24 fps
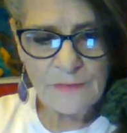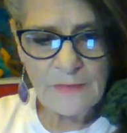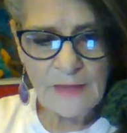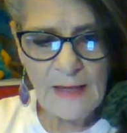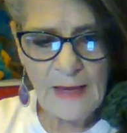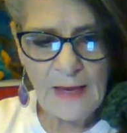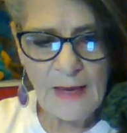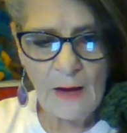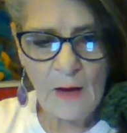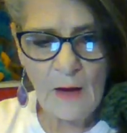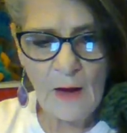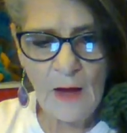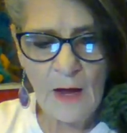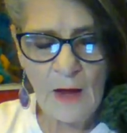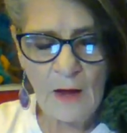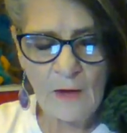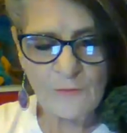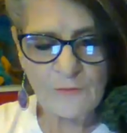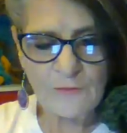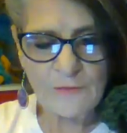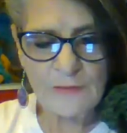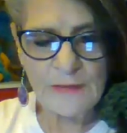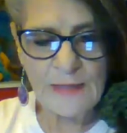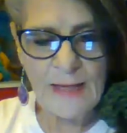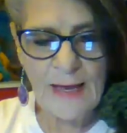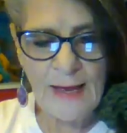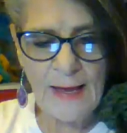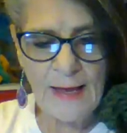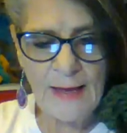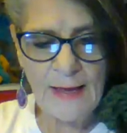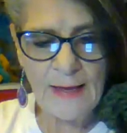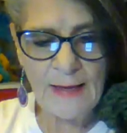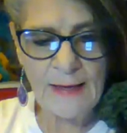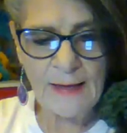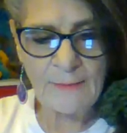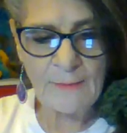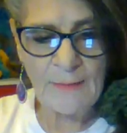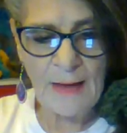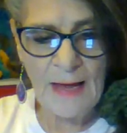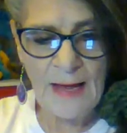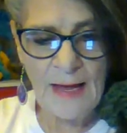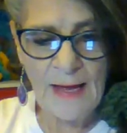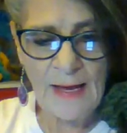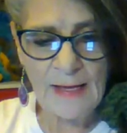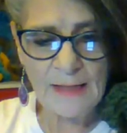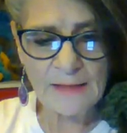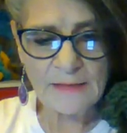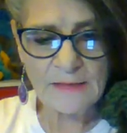How often am
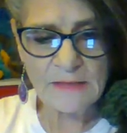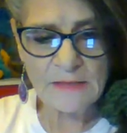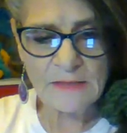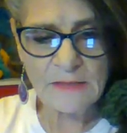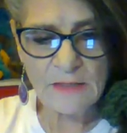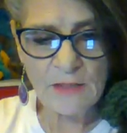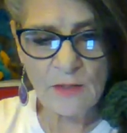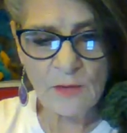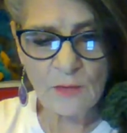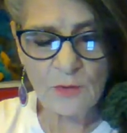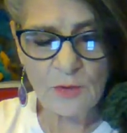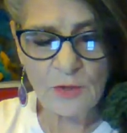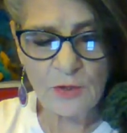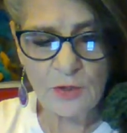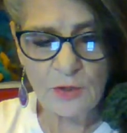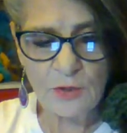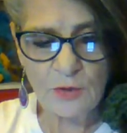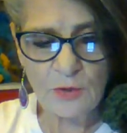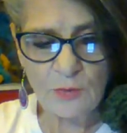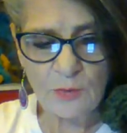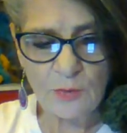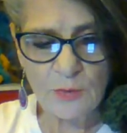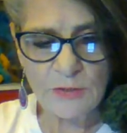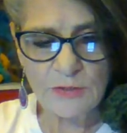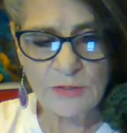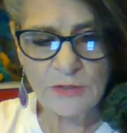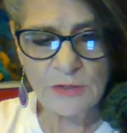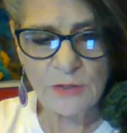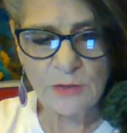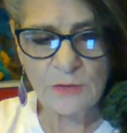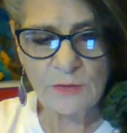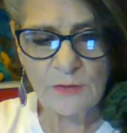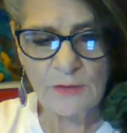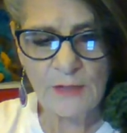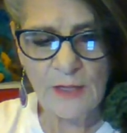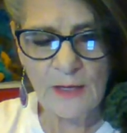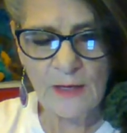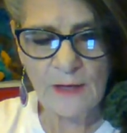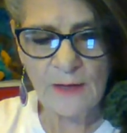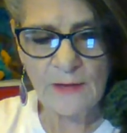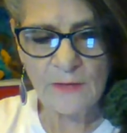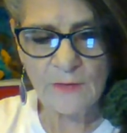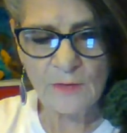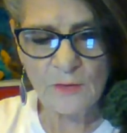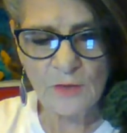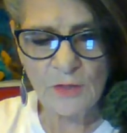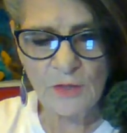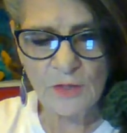I to tell you," returned the
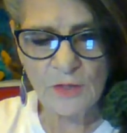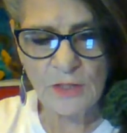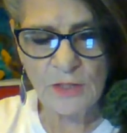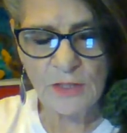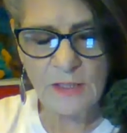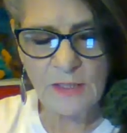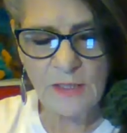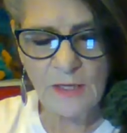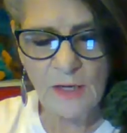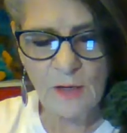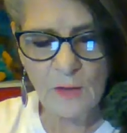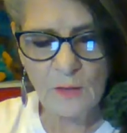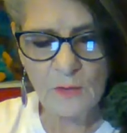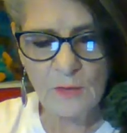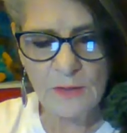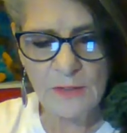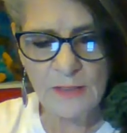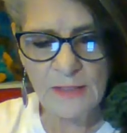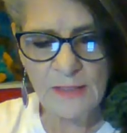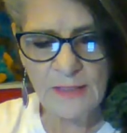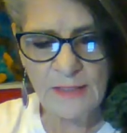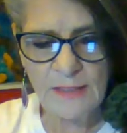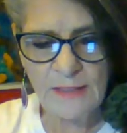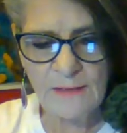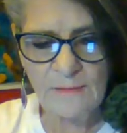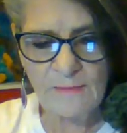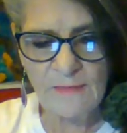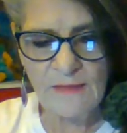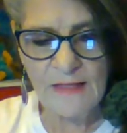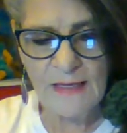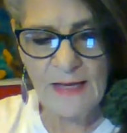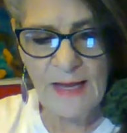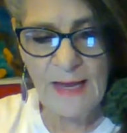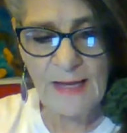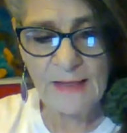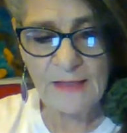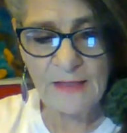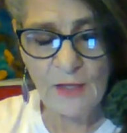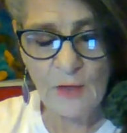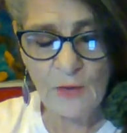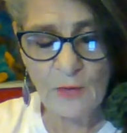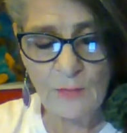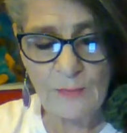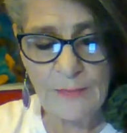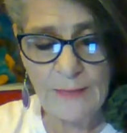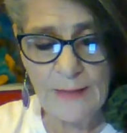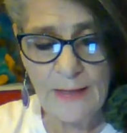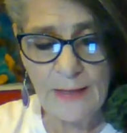other, looking coldly at him, "that I
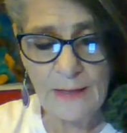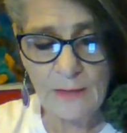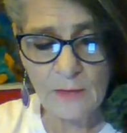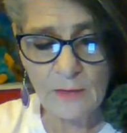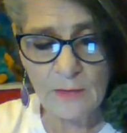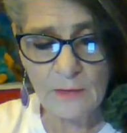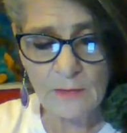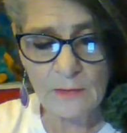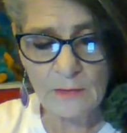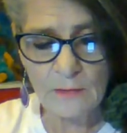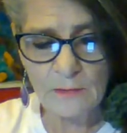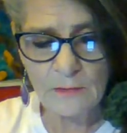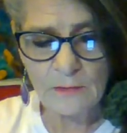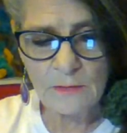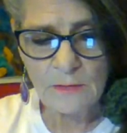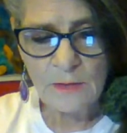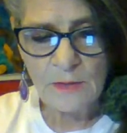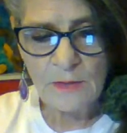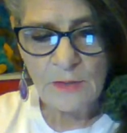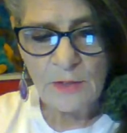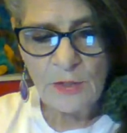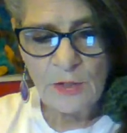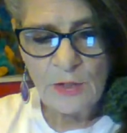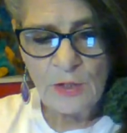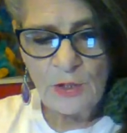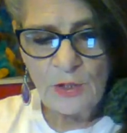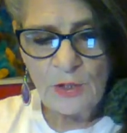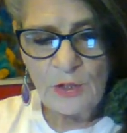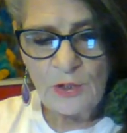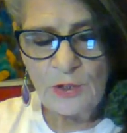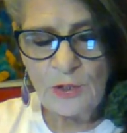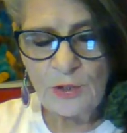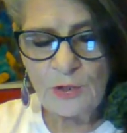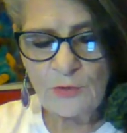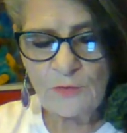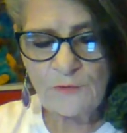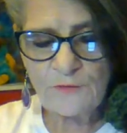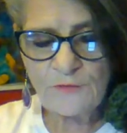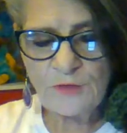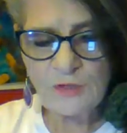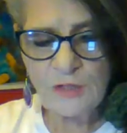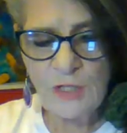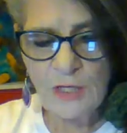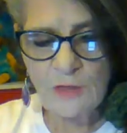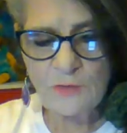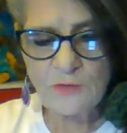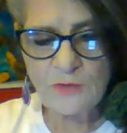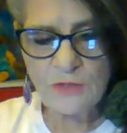know better?" "You have
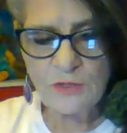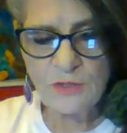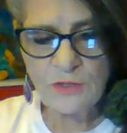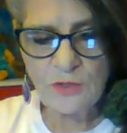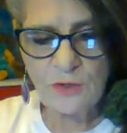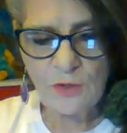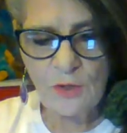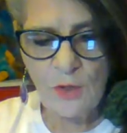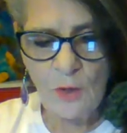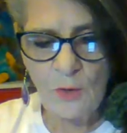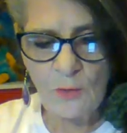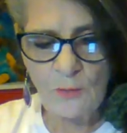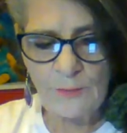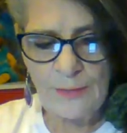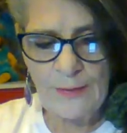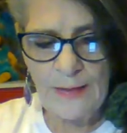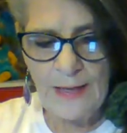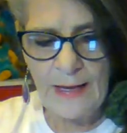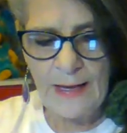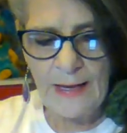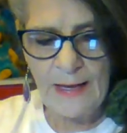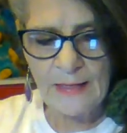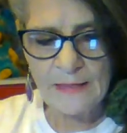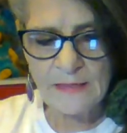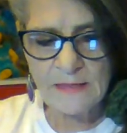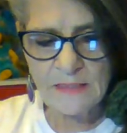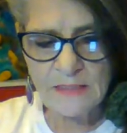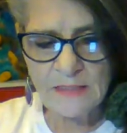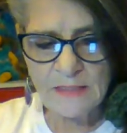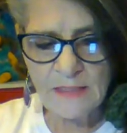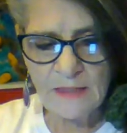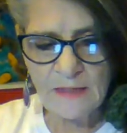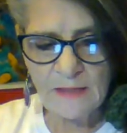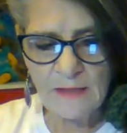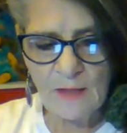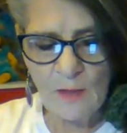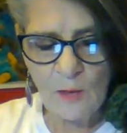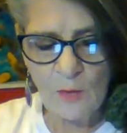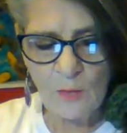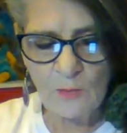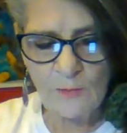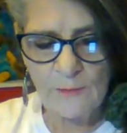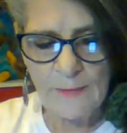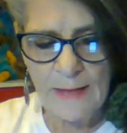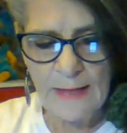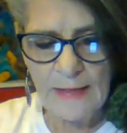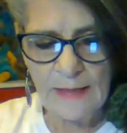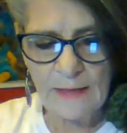chosen your own path," said the old
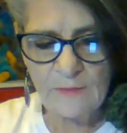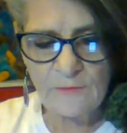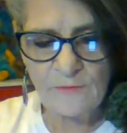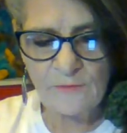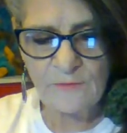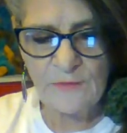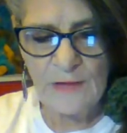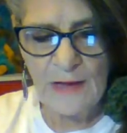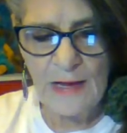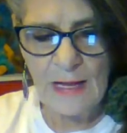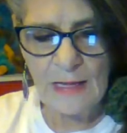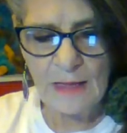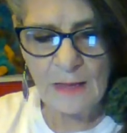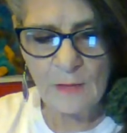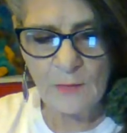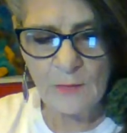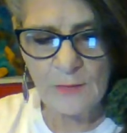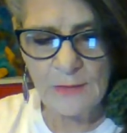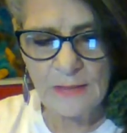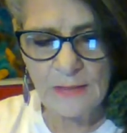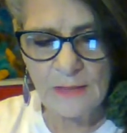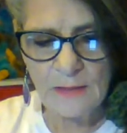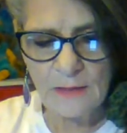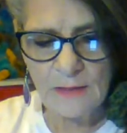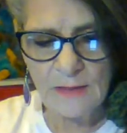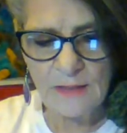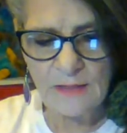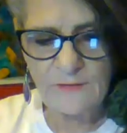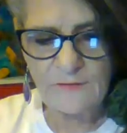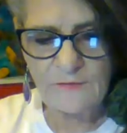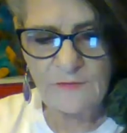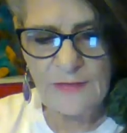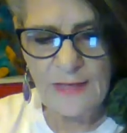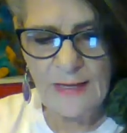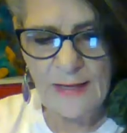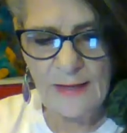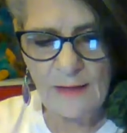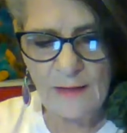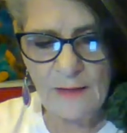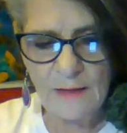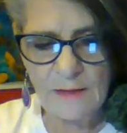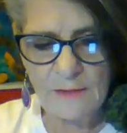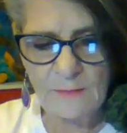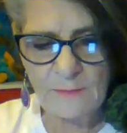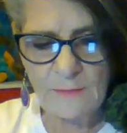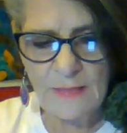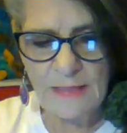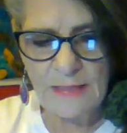man. "Follow it. Leave Nell
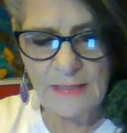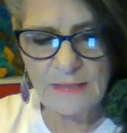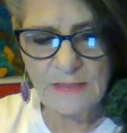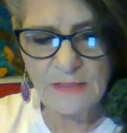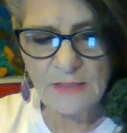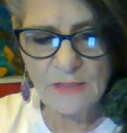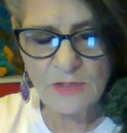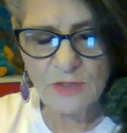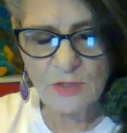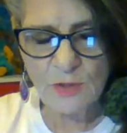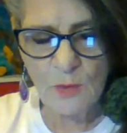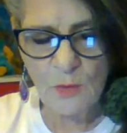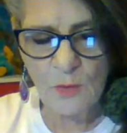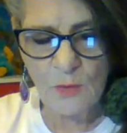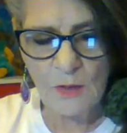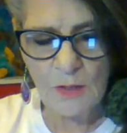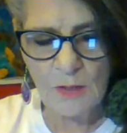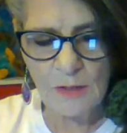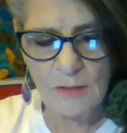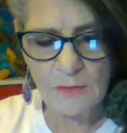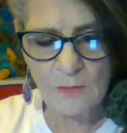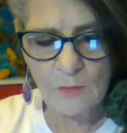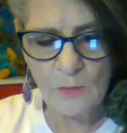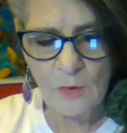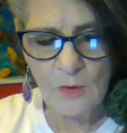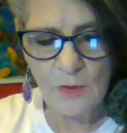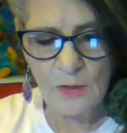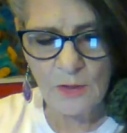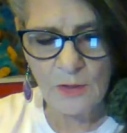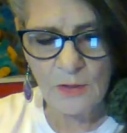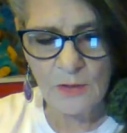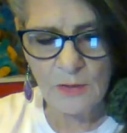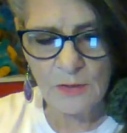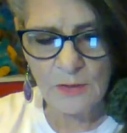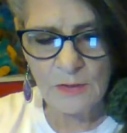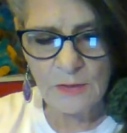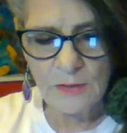and me to toil and work."